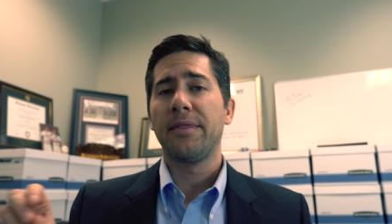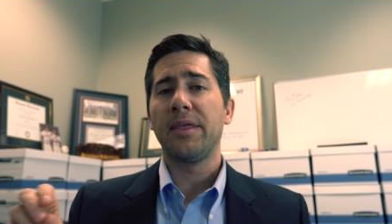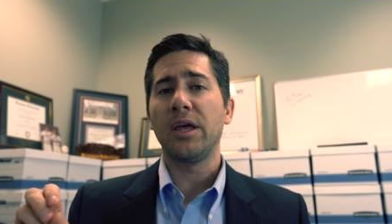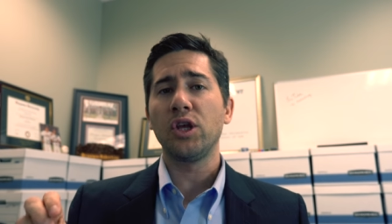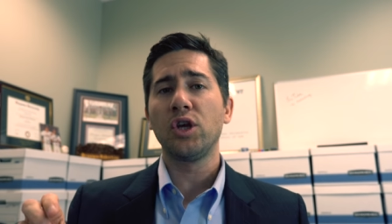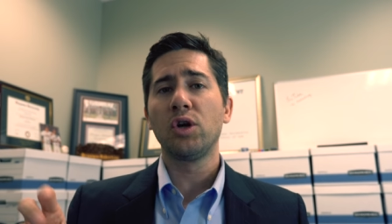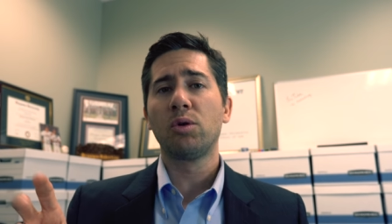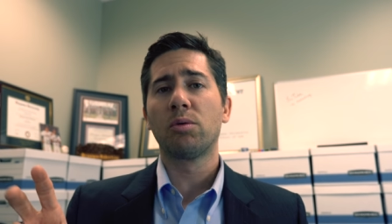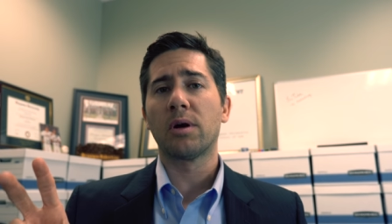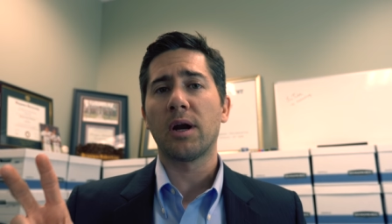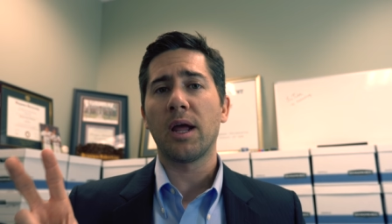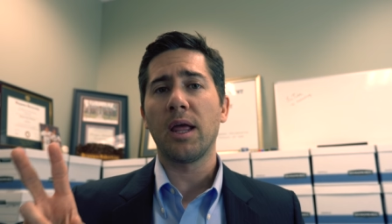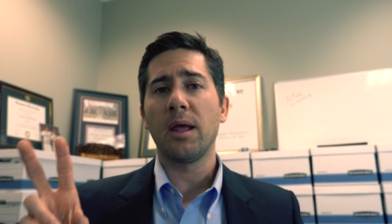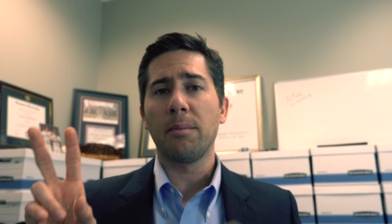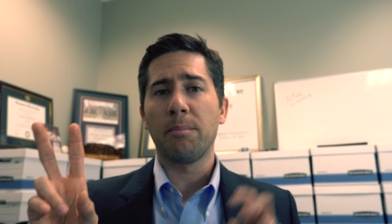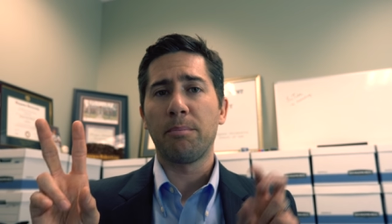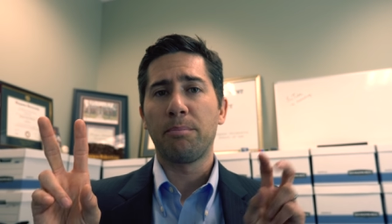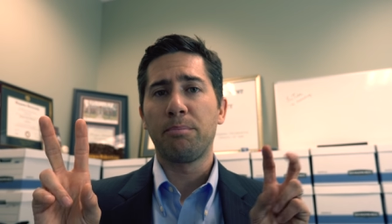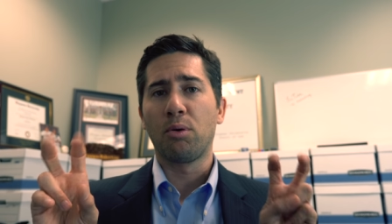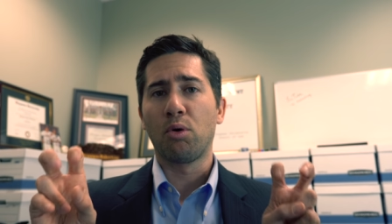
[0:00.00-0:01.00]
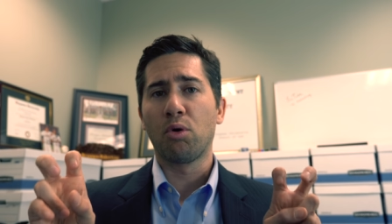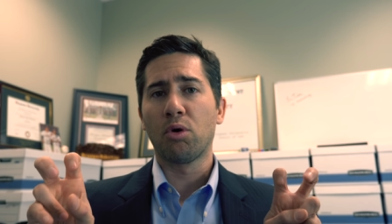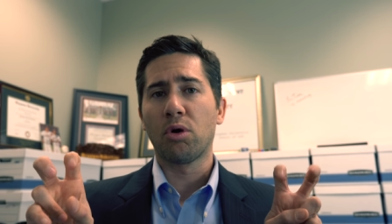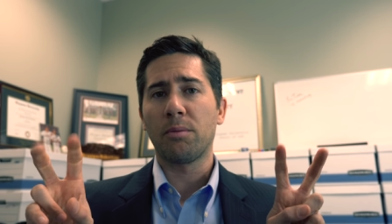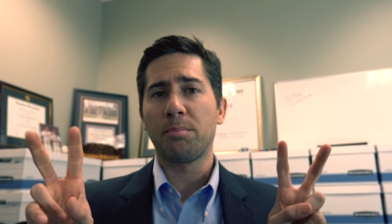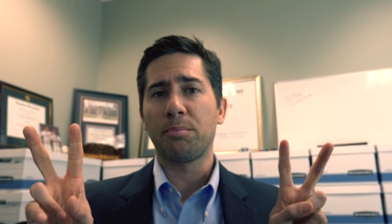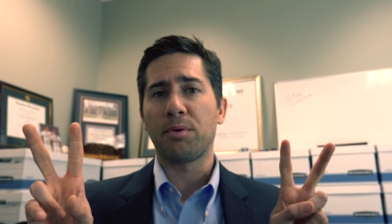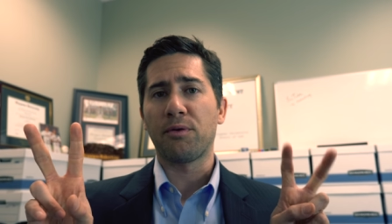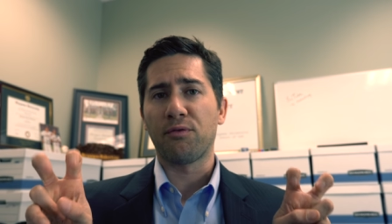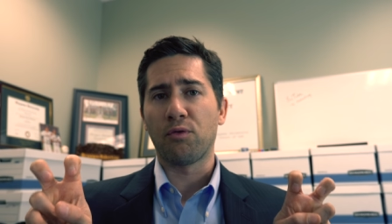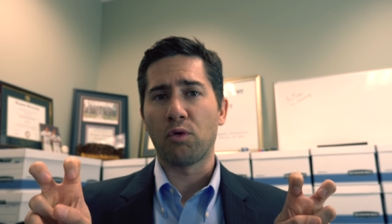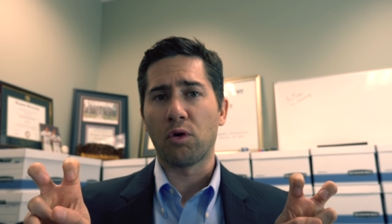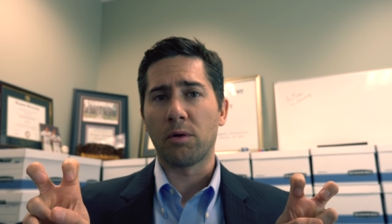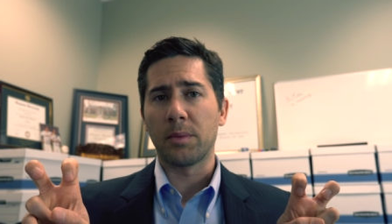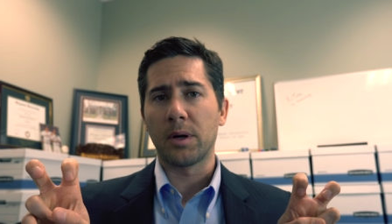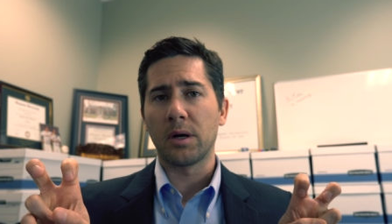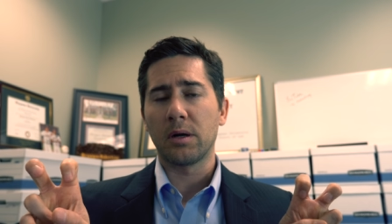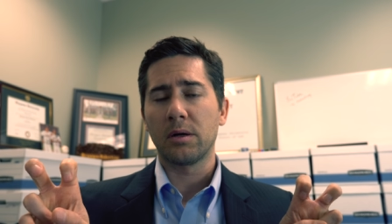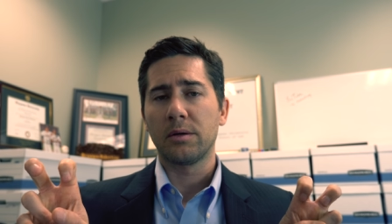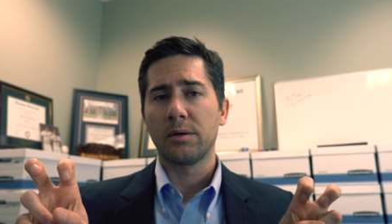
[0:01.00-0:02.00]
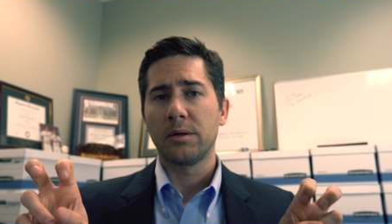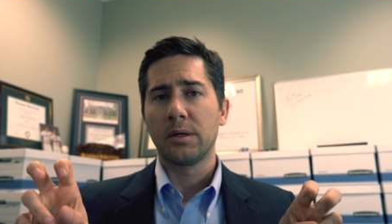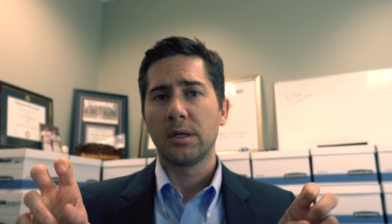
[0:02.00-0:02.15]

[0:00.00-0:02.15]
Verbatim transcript: that you were a poor performer.